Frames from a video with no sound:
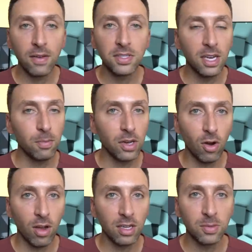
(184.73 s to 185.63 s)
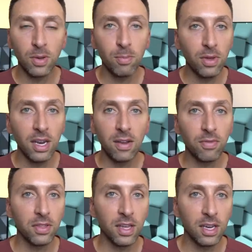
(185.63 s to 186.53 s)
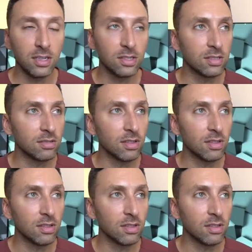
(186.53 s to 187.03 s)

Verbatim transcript: I've seen it be caused by many different things